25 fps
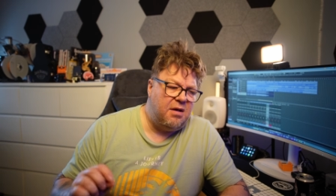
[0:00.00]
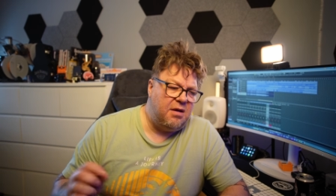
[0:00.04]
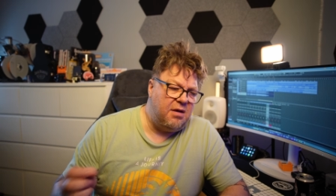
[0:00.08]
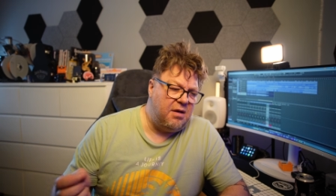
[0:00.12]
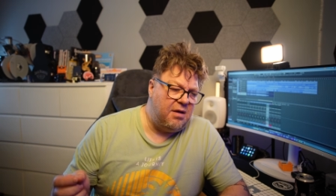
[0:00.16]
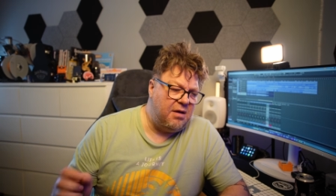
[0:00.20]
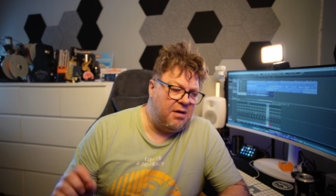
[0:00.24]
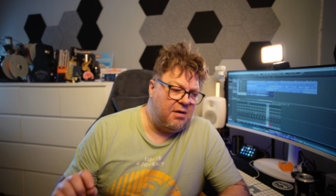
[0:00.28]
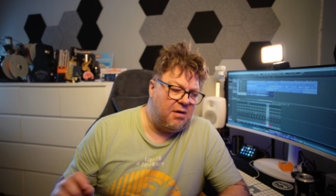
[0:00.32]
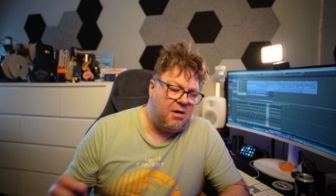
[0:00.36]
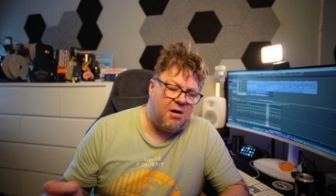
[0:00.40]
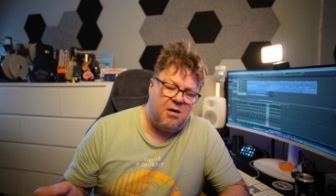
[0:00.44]

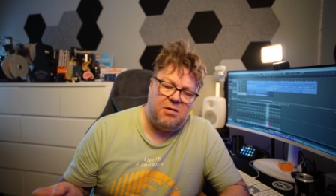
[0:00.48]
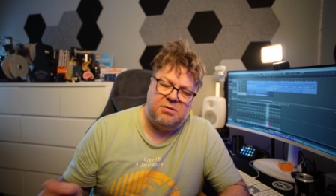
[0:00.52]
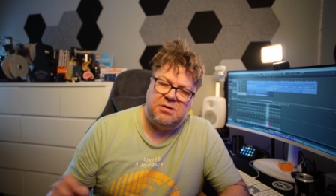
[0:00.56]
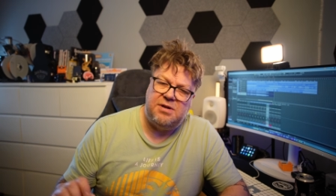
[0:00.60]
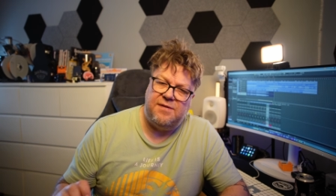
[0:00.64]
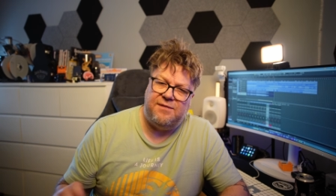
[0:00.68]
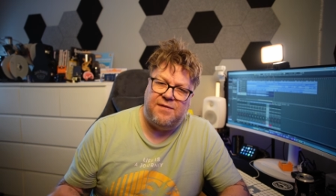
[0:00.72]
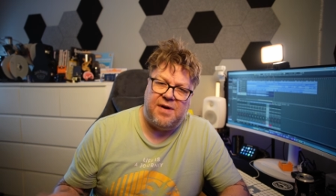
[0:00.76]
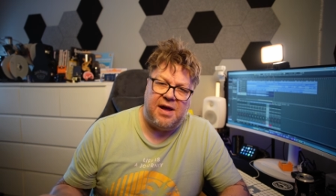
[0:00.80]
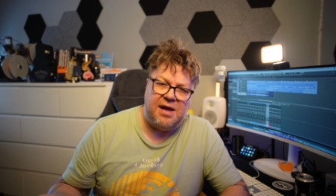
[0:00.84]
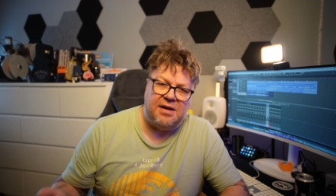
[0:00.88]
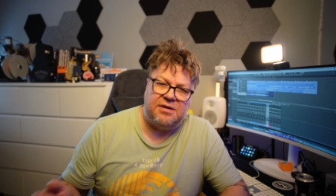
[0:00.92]

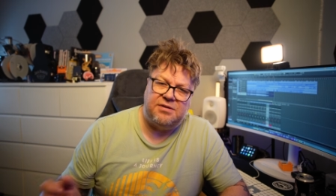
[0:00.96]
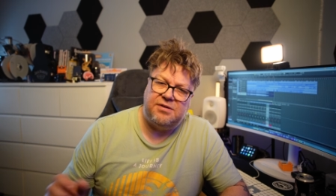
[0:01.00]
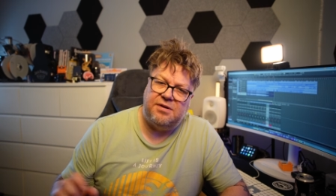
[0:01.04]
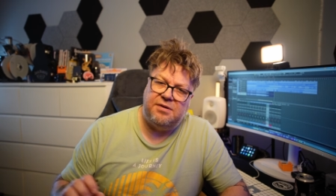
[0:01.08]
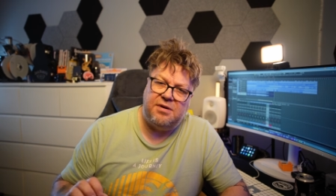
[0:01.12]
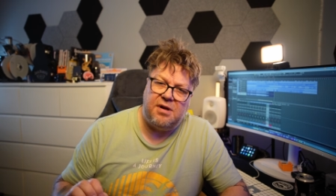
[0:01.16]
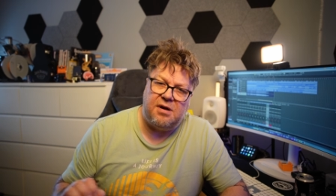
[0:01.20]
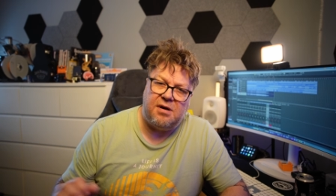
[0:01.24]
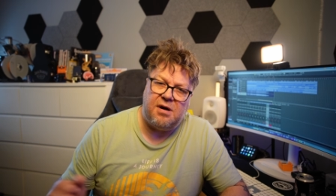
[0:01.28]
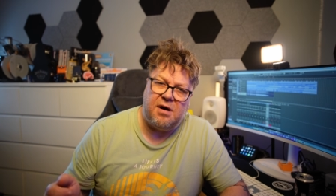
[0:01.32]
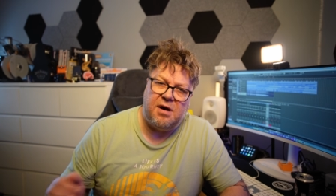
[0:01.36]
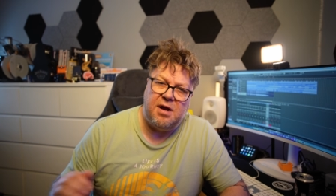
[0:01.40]
artifacts
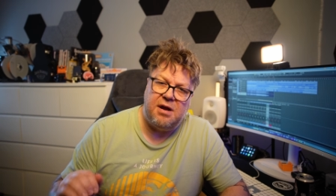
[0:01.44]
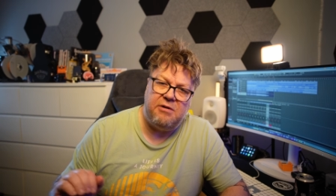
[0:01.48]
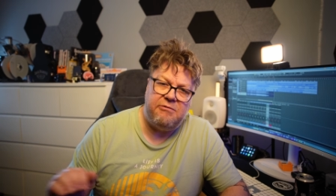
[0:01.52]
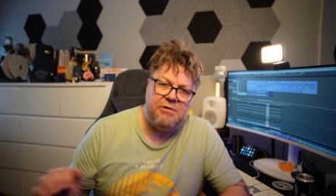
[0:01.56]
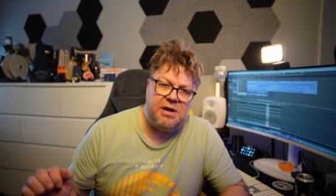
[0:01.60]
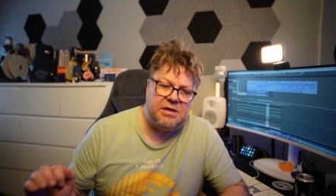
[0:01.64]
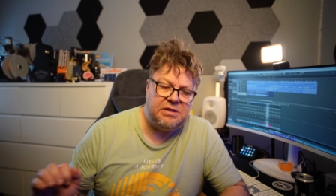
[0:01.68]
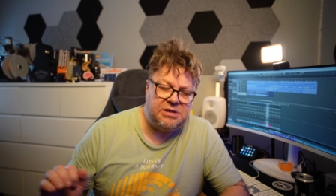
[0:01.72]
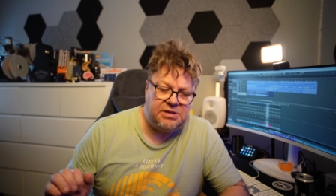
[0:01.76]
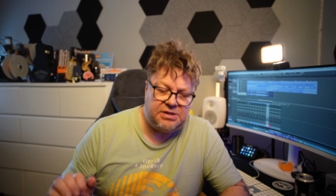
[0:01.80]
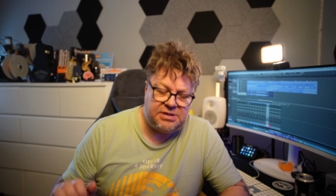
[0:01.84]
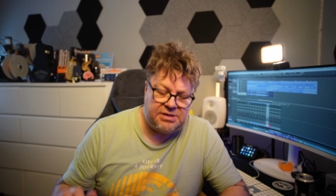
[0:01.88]
on the higher
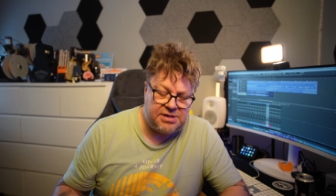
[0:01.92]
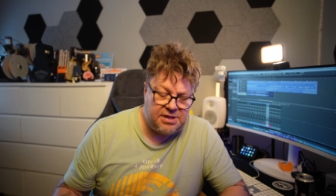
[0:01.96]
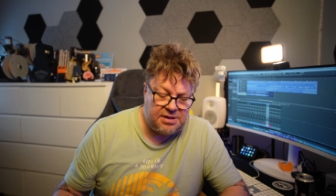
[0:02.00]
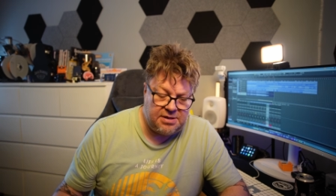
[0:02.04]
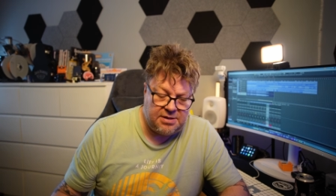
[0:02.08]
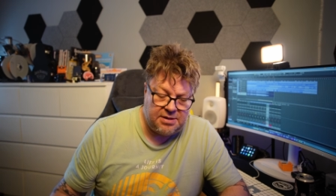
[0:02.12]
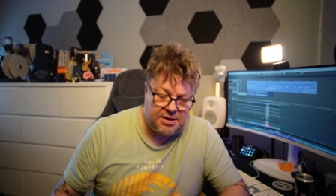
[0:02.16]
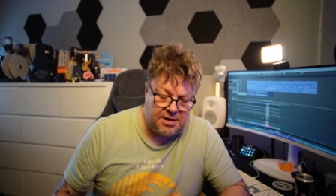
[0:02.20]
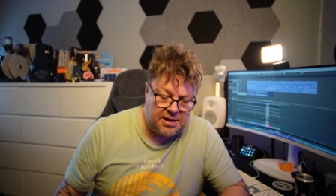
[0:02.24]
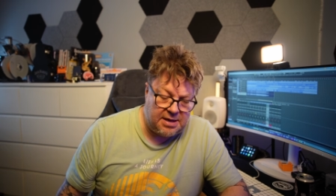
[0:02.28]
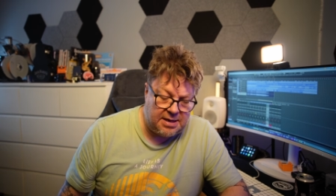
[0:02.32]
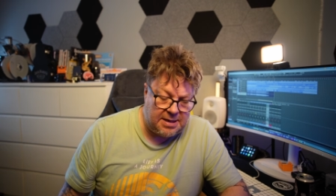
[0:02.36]

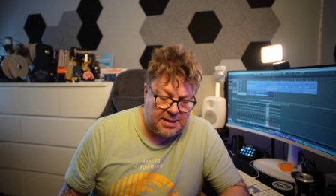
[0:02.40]
register.